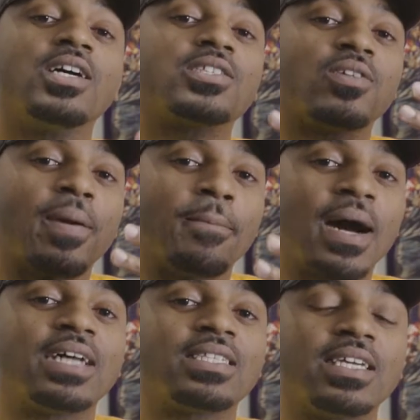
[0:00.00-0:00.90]
So they
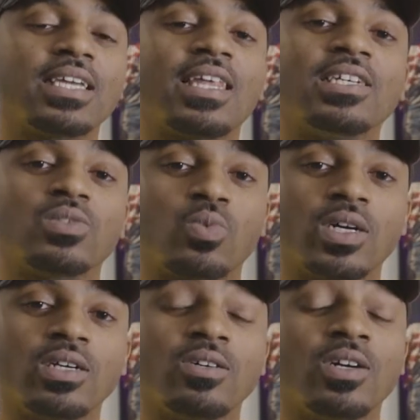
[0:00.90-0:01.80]
buy a ticket as
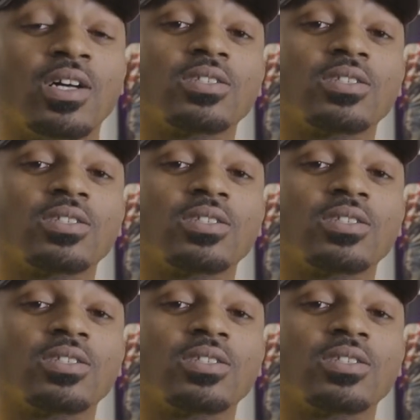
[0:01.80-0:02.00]
well.